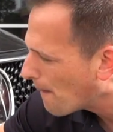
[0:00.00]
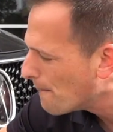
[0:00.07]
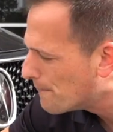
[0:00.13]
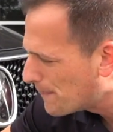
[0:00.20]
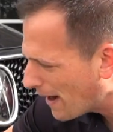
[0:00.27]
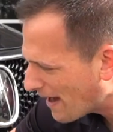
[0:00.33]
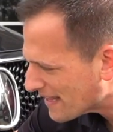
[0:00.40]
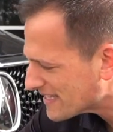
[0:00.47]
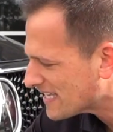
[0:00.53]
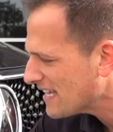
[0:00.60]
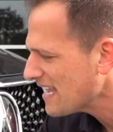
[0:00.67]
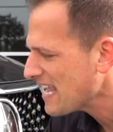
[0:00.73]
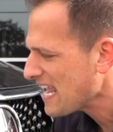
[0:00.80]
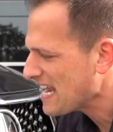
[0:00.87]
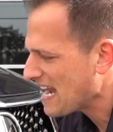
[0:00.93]
but
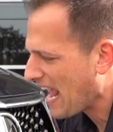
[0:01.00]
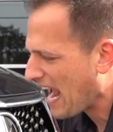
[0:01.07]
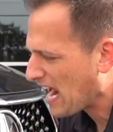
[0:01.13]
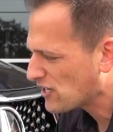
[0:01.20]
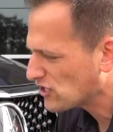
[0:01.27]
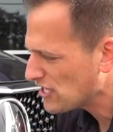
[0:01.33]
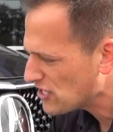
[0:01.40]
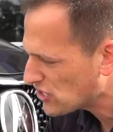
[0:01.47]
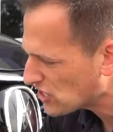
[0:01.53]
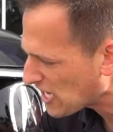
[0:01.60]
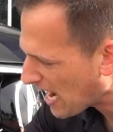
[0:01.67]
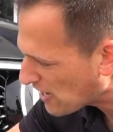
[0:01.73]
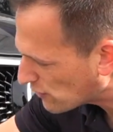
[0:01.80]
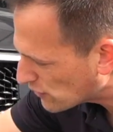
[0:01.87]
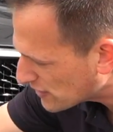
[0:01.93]
it actually
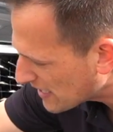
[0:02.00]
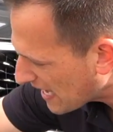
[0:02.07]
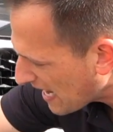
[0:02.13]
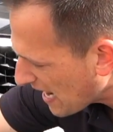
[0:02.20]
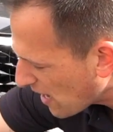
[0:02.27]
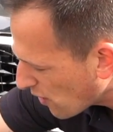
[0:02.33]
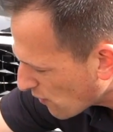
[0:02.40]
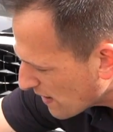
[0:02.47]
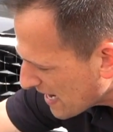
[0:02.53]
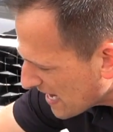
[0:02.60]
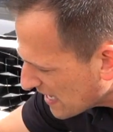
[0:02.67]
channels the air